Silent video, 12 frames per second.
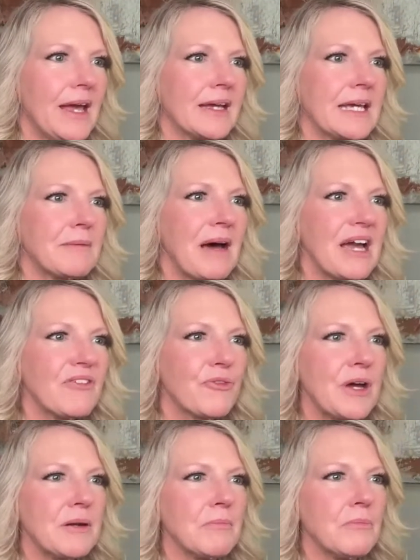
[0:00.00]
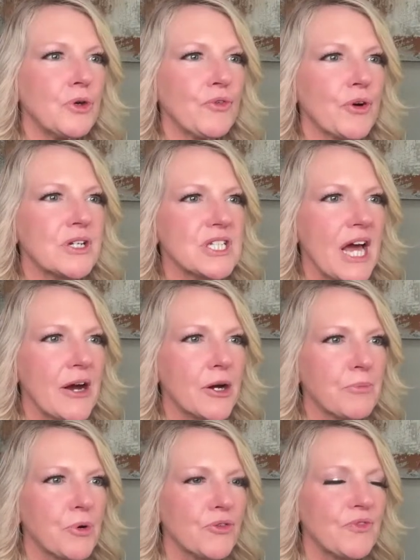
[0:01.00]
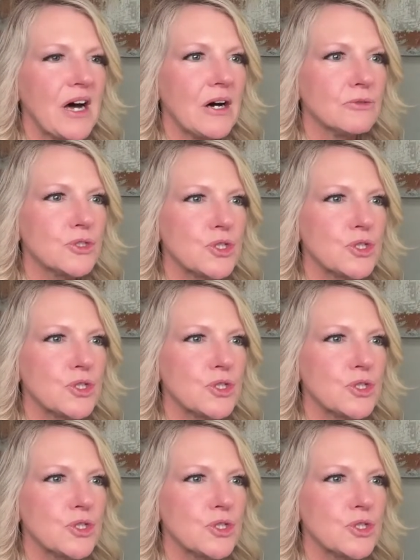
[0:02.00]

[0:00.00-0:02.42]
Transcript: Can my friend move her entire profile